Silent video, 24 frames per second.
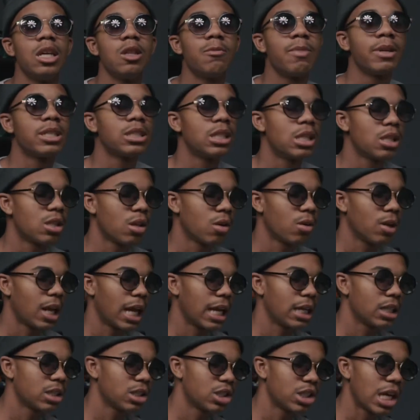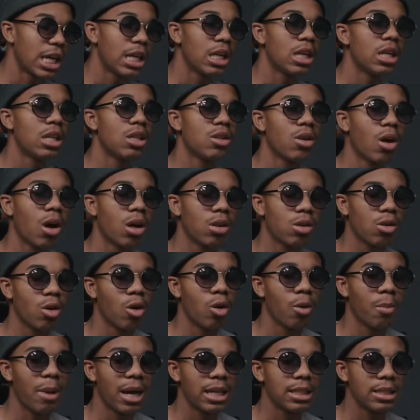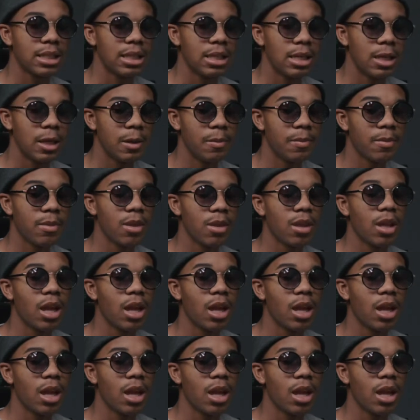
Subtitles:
especially so like Jaden is also on my team.